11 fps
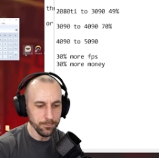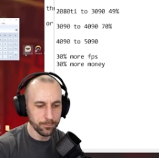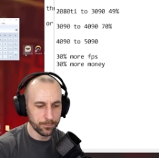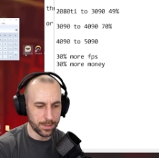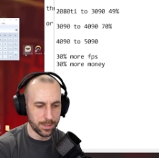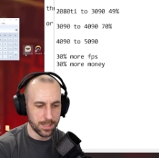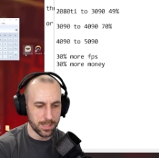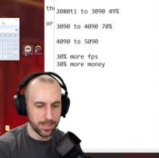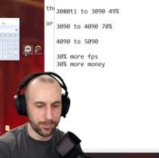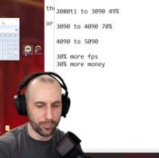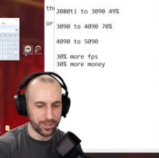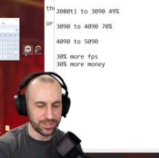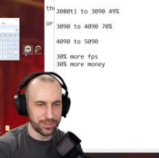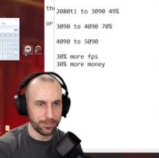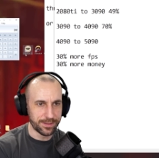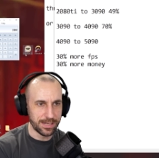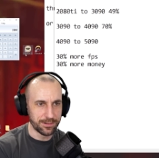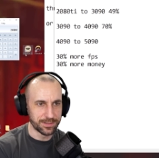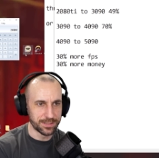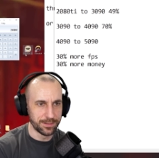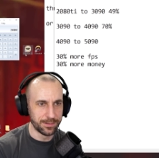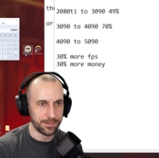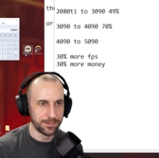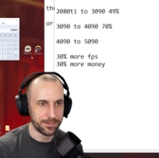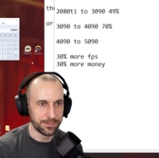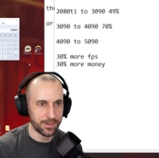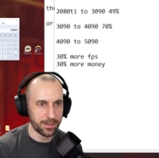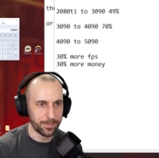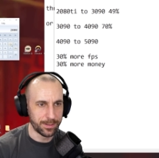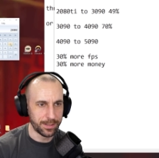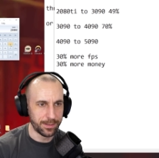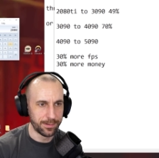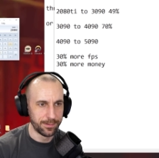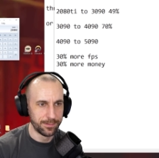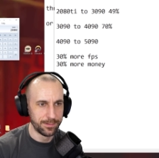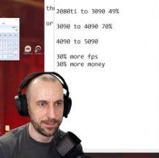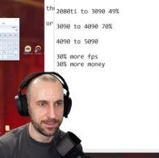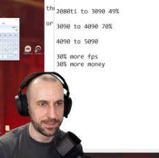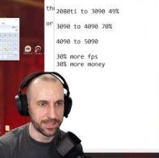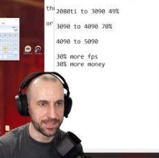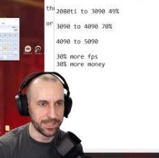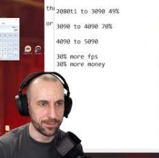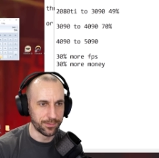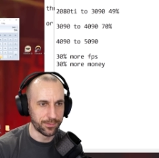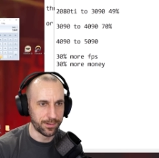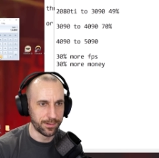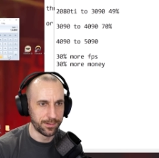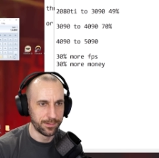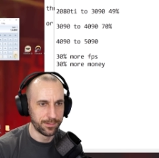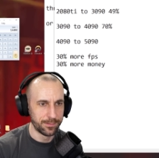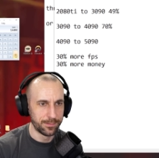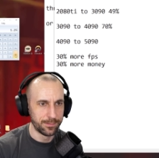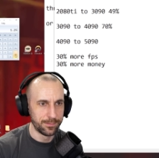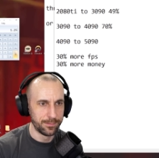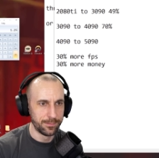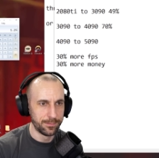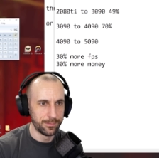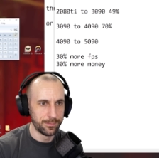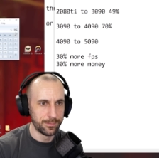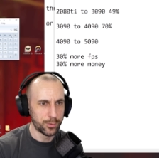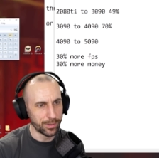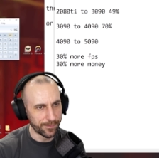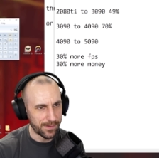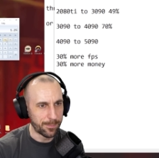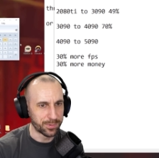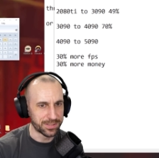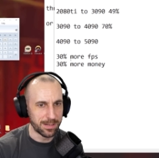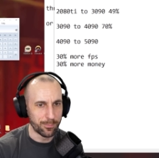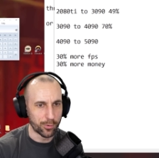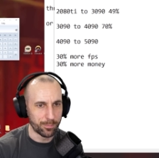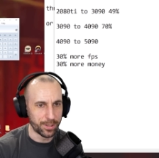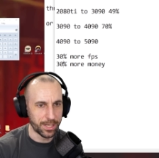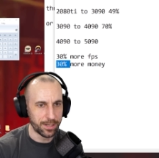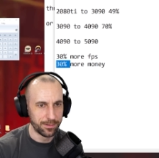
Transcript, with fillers: Uh, was it 2,000 divided by 1,600? 25% more money,